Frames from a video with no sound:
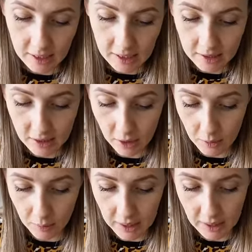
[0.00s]
So
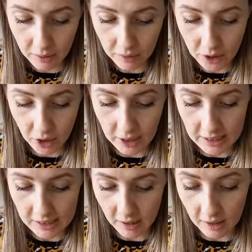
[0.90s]
peel off the shiny
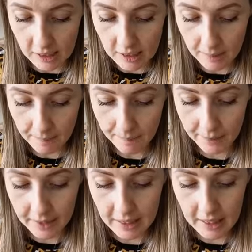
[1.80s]
side,
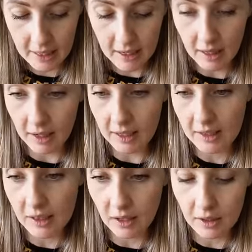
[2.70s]
like
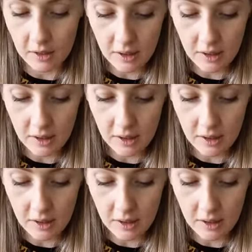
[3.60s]
so.